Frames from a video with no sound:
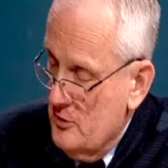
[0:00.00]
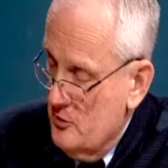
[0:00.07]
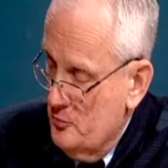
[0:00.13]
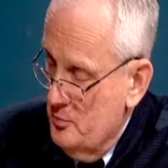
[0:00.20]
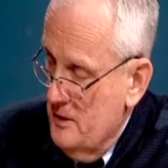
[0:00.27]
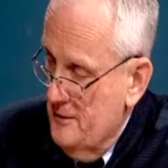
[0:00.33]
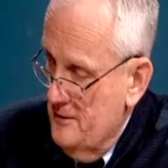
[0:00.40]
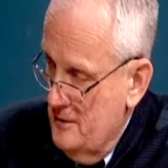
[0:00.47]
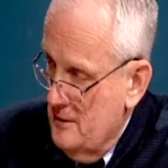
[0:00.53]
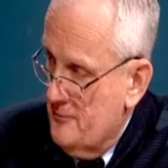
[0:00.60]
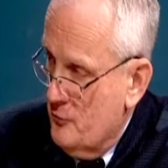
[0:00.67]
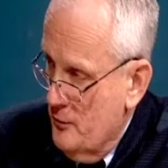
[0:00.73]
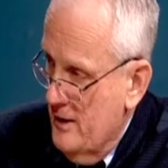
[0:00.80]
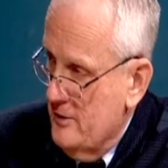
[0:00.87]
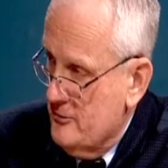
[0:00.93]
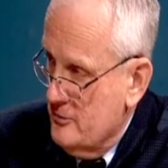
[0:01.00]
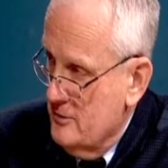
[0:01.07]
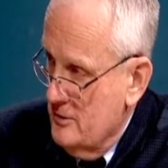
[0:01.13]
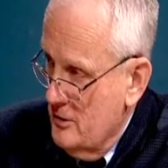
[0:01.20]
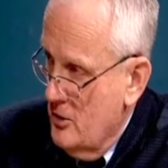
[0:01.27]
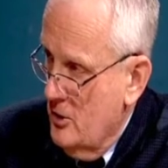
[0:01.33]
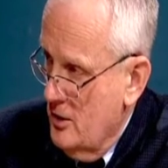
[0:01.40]
explain the differential
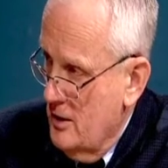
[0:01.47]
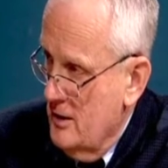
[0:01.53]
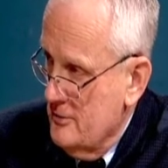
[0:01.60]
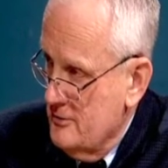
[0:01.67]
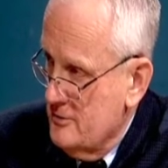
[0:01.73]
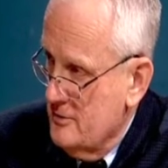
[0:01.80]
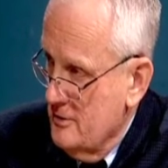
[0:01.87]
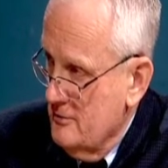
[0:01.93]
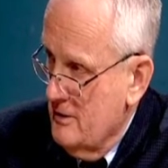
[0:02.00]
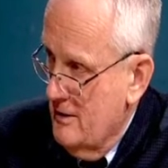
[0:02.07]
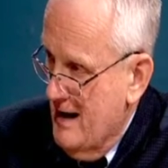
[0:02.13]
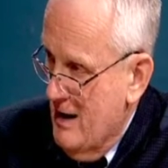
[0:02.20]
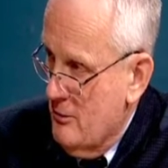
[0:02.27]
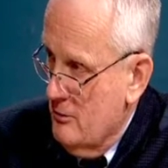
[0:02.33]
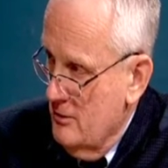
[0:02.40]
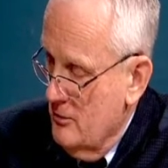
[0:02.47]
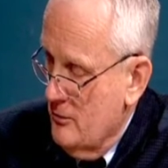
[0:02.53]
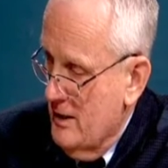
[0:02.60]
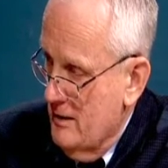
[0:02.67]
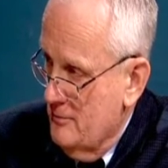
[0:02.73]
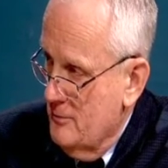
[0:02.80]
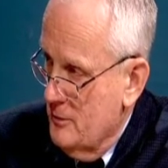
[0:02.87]
in cost, hourly
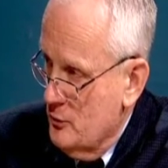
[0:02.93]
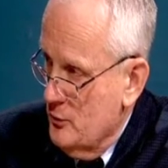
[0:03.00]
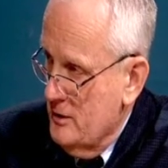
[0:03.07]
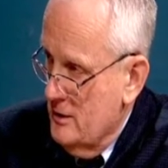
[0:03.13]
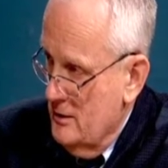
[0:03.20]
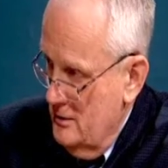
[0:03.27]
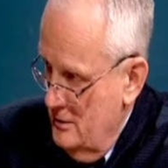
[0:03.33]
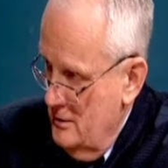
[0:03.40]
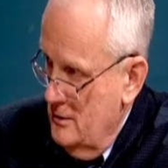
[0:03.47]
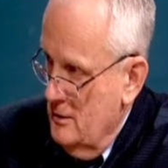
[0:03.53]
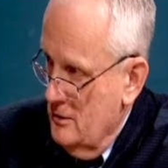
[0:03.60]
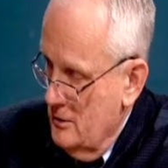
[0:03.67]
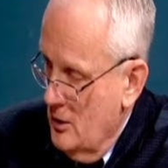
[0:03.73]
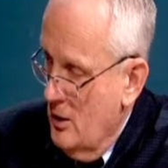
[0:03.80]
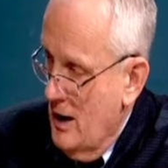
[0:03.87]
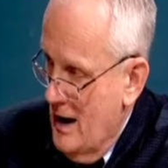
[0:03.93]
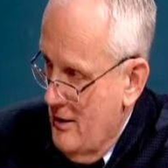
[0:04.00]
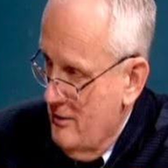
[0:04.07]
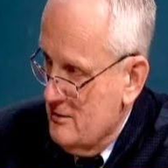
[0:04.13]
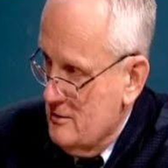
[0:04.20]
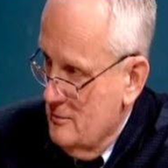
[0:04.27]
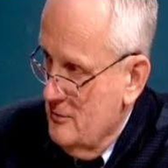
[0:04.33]
rate between
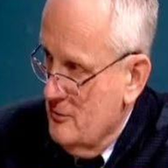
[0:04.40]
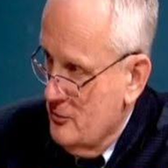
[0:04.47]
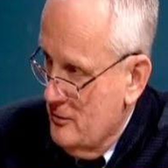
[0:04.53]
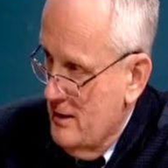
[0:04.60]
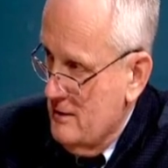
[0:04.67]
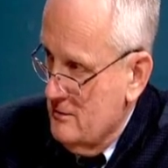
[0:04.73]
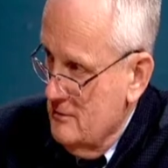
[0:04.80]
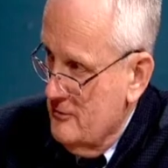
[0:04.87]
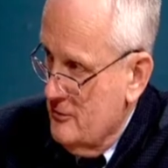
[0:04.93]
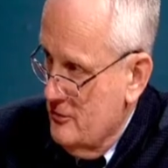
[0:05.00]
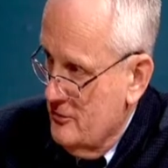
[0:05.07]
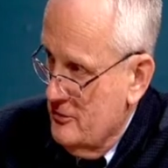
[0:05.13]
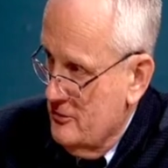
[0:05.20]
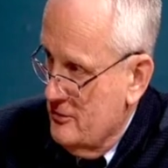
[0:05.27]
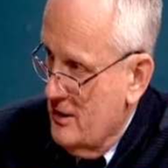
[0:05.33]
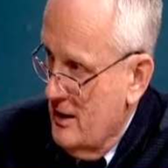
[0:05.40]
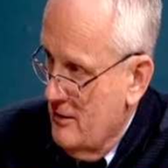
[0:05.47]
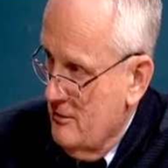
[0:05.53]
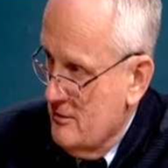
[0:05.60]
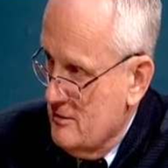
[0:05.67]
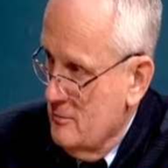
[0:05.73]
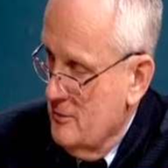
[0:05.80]
hiring someone directly versus
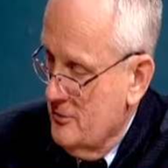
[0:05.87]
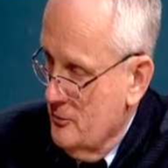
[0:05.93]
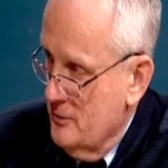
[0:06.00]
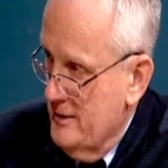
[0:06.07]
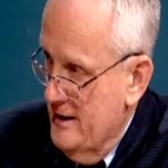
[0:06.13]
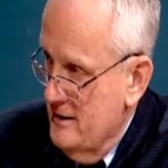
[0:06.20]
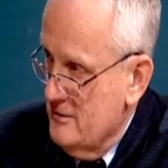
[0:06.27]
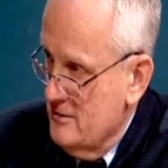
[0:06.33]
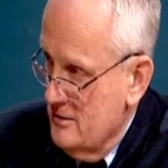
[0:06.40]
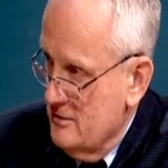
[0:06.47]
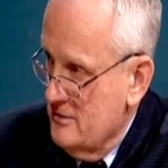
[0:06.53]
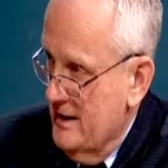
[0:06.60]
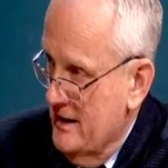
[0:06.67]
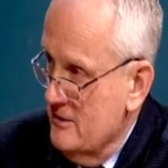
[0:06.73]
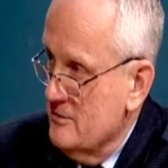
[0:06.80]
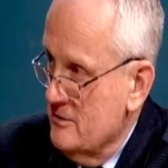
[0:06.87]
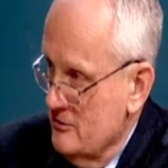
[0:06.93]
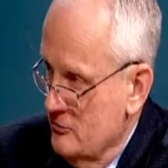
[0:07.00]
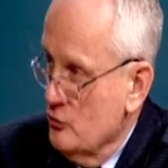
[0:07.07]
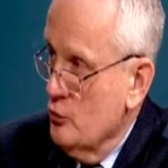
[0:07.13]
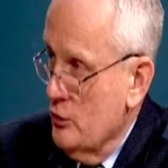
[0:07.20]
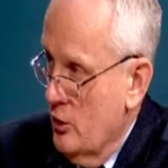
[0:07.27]
hiring someone through an agency, because the agency's
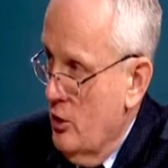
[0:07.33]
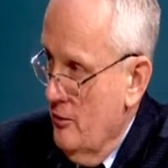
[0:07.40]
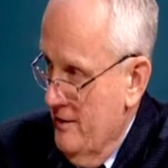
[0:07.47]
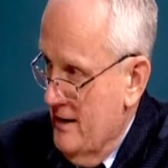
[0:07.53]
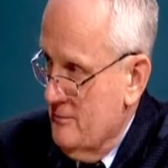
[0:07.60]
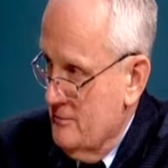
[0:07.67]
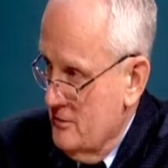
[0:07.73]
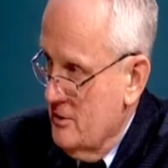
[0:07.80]
doing all that.